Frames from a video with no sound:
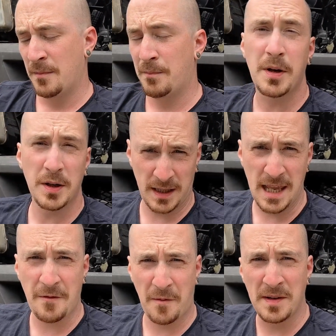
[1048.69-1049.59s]
because of the
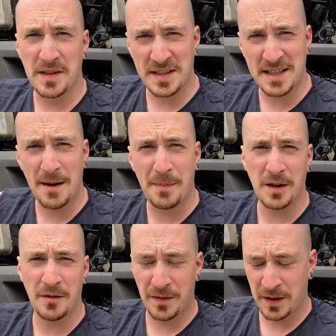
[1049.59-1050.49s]
aforementioned snapping
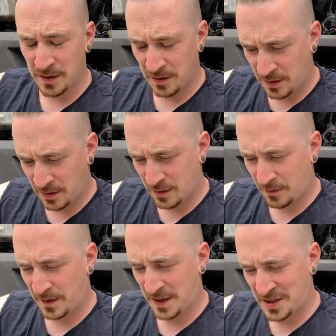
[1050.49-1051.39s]
of the
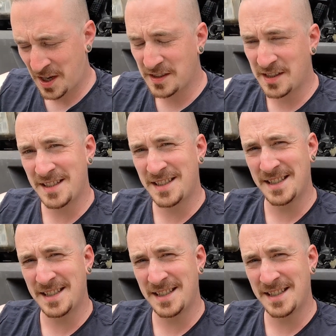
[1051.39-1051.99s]
injectors.